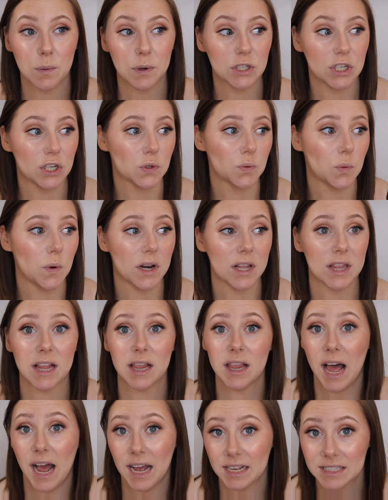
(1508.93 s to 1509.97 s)
which is one of the
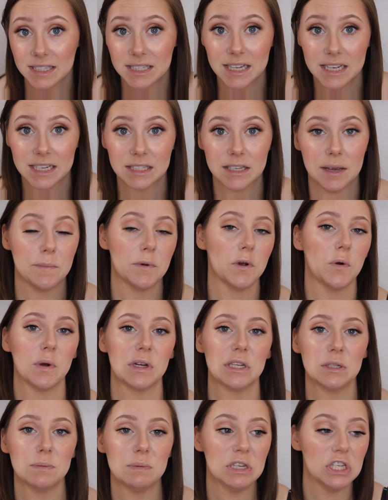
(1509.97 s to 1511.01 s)
last things I'm
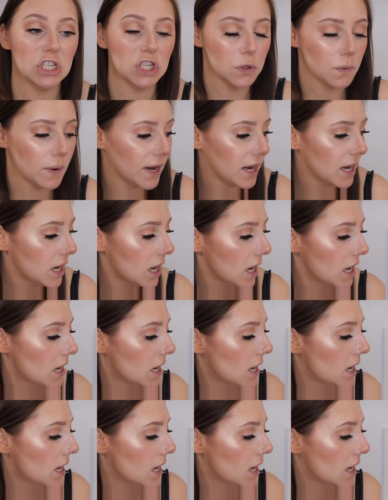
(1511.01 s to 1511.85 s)
going to be doing.